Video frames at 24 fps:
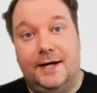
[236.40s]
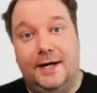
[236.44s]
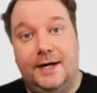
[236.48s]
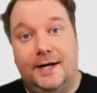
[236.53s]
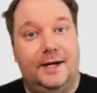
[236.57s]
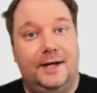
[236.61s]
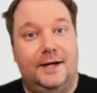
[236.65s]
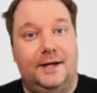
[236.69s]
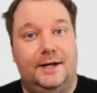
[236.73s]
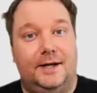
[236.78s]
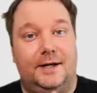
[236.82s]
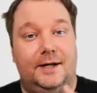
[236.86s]

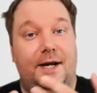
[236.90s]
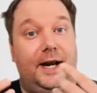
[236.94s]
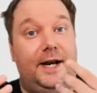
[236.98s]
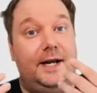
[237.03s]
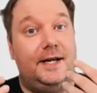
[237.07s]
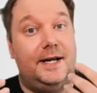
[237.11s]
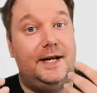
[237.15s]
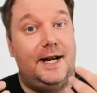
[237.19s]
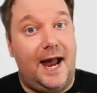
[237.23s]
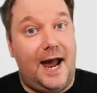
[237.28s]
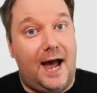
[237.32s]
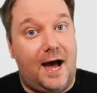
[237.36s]
Uh,
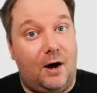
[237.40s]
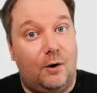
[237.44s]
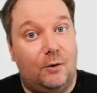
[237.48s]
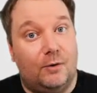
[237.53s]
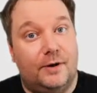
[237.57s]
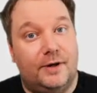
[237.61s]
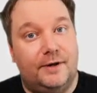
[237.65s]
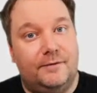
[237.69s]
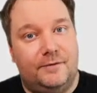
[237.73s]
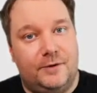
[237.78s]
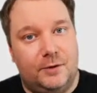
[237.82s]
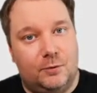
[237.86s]
and now,
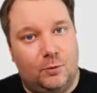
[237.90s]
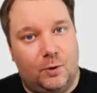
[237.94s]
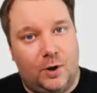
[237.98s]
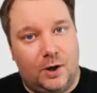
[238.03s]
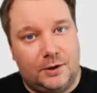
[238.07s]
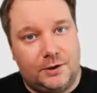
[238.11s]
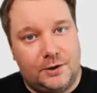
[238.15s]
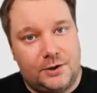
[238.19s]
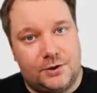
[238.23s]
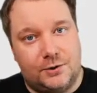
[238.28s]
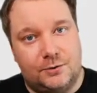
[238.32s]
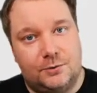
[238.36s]
if you
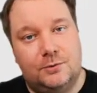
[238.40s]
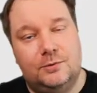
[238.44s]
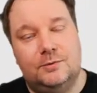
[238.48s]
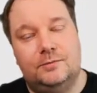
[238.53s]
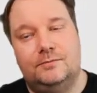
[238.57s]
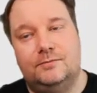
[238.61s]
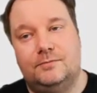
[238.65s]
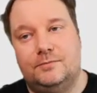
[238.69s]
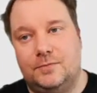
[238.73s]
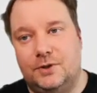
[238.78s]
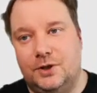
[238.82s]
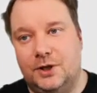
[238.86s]
want to,
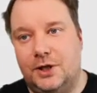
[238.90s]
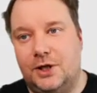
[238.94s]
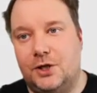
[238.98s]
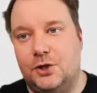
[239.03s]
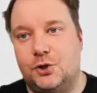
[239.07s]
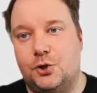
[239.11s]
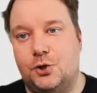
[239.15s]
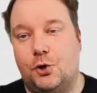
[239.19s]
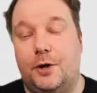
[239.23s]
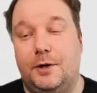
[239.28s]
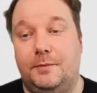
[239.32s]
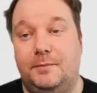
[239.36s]
you can
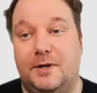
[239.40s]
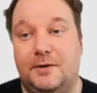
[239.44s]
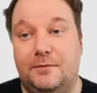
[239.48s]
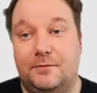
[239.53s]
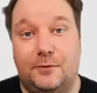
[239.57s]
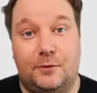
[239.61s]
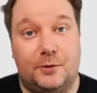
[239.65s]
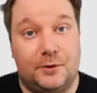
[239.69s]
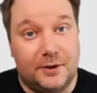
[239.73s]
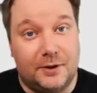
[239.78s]
join me for a